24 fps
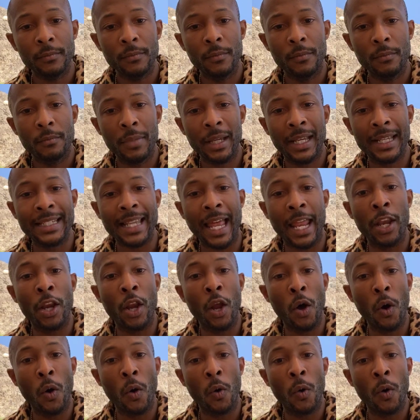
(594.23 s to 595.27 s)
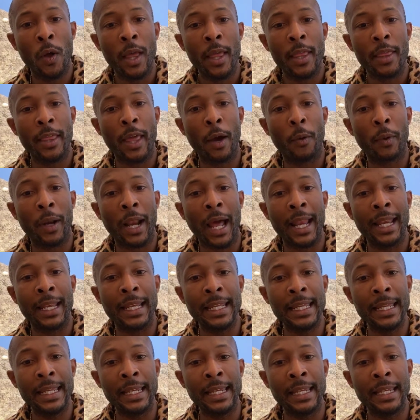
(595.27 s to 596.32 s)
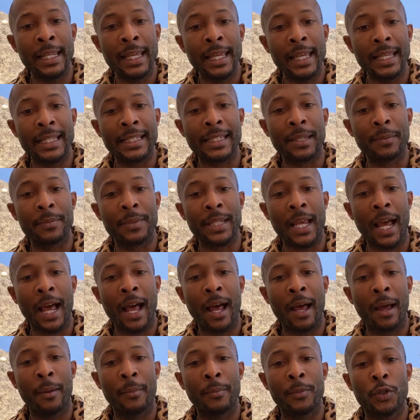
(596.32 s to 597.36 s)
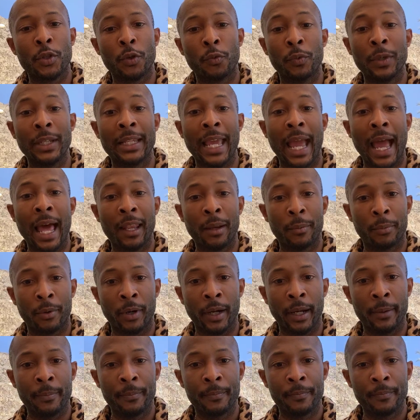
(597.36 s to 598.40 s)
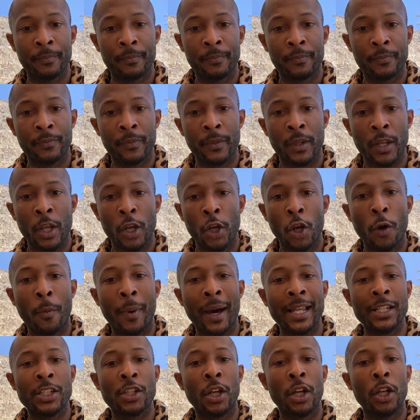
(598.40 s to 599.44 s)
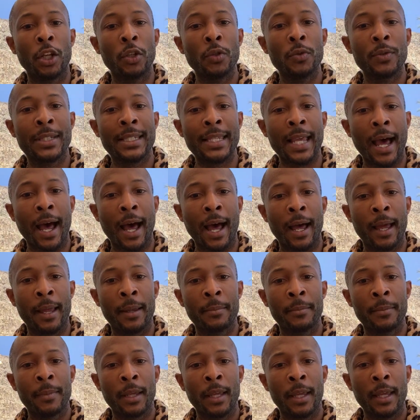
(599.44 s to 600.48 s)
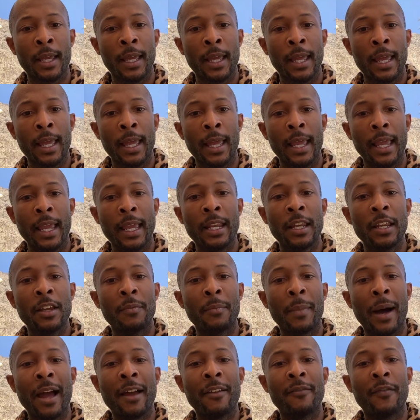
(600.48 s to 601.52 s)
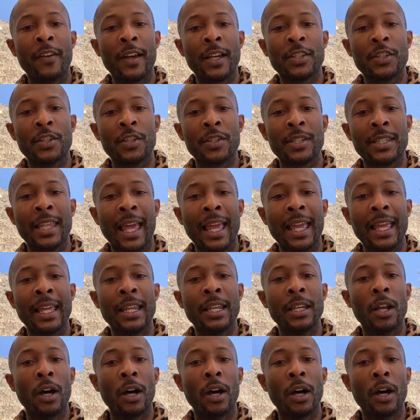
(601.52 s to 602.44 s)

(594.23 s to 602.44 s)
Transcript: because I know that what I need is some time to recalibrate. Nobody's going to lose time. Any of my investors that end